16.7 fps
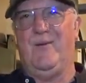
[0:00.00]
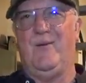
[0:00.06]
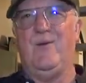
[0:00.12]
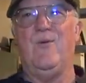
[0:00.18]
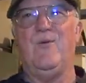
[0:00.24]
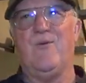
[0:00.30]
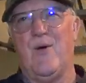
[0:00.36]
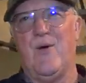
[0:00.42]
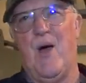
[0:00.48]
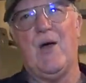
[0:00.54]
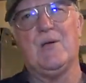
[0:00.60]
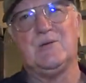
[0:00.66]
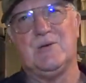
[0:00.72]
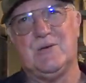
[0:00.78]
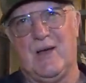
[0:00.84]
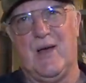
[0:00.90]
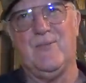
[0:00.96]

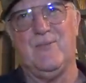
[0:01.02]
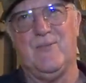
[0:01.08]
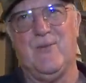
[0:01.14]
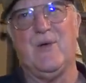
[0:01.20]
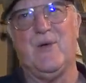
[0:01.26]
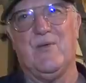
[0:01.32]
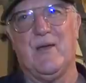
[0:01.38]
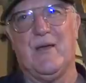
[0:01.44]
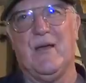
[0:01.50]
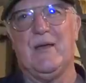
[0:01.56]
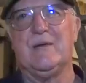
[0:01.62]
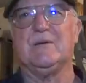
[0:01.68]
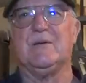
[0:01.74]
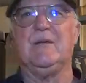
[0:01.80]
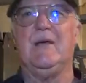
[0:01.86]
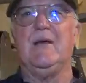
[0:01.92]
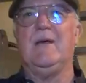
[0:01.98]
ouvrage-type
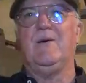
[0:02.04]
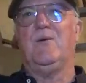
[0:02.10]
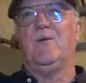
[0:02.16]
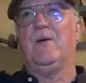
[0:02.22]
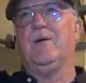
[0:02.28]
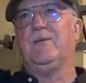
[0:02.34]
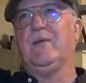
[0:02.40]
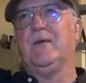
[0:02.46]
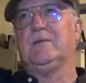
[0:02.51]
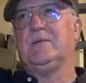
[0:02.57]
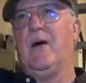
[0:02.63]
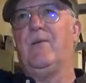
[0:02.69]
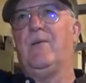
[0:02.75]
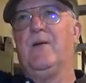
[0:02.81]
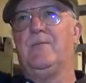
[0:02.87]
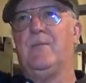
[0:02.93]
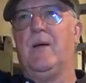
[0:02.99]
fortification with a
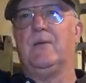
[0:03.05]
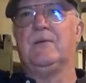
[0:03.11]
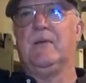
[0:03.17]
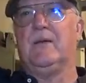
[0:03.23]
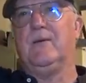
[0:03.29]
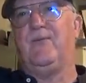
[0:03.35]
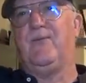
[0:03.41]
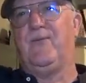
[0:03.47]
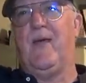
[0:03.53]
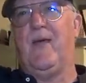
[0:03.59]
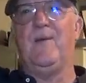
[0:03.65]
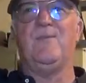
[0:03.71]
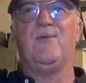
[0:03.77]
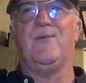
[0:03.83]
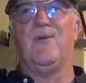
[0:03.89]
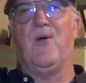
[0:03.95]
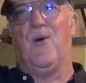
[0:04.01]
turret mounting a
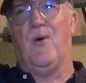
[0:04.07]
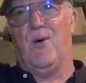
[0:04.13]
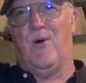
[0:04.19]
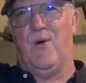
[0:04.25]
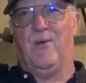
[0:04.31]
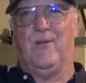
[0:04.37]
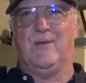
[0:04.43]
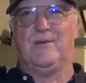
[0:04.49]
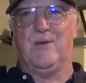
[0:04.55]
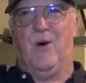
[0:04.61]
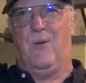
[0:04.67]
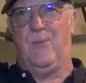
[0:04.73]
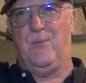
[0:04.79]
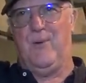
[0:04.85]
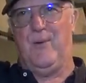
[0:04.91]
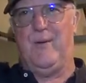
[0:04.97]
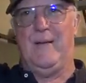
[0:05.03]
flamethrower on the top
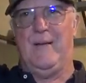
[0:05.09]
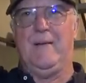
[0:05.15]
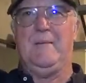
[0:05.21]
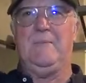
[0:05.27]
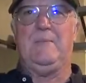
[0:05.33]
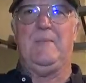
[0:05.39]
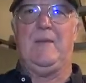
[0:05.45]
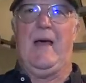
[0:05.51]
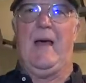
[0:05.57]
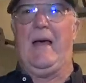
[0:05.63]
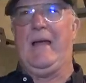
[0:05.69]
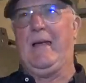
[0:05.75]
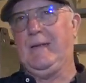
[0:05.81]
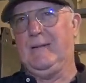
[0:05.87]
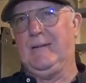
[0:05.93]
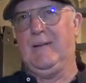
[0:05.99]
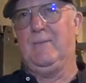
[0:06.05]

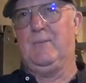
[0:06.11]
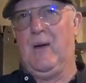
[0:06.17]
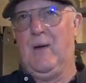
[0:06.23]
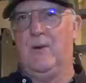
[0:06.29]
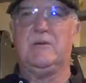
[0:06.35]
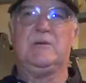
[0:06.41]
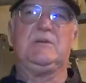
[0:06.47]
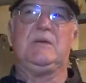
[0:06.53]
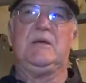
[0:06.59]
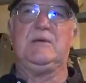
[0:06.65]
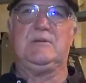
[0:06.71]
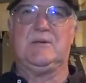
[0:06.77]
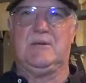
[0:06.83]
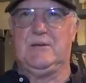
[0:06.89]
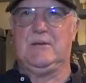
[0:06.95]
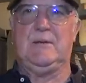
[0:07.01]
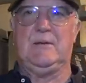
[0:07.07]
and a power
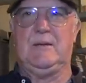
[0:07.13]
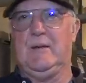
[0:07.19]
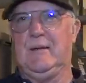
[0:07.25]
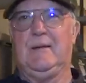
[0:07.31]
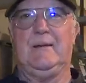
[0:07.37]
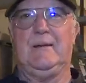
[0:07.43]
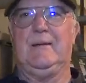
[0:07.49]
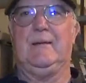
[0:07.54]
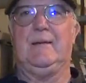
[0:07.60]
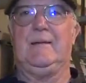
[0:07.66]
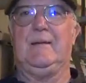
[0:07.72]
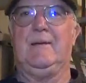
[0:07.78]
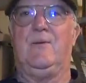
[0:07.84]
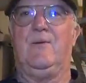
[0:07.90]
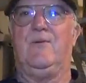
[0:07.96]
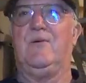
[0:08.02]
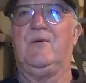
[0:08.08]
station,
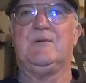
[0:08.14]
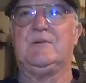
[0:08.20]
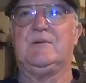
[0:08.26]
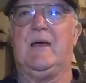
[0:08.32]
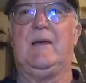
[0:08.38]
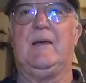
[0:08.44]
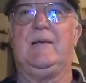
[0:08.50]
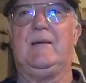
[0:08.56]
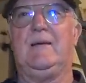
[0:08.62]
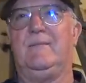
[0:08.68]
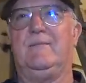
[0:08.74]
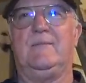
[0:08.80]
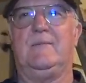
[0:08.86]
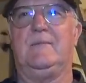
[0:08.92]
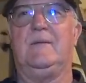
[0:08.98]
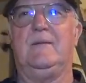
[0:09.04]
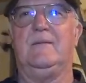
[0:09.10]
first aid.
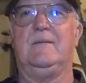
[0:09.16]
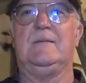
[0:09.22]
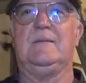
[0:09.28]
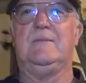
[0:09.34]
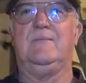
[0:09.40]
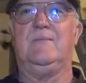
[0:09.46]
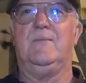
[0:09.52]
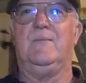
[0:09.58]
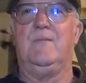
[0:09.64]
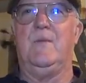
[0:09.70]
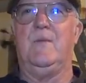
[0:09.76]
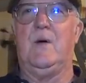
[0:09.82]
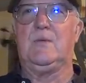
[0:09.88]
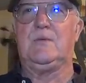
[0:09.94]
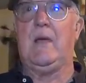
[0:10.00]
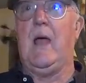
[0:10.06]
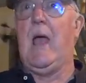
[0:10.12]
Just like the
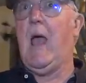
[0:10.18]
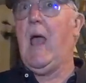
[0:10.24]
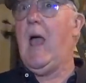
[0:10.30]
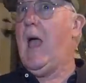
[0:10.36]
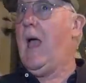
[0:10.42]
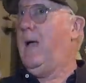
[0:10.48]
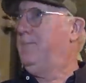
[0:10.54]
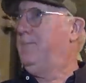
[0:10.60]
East Wall.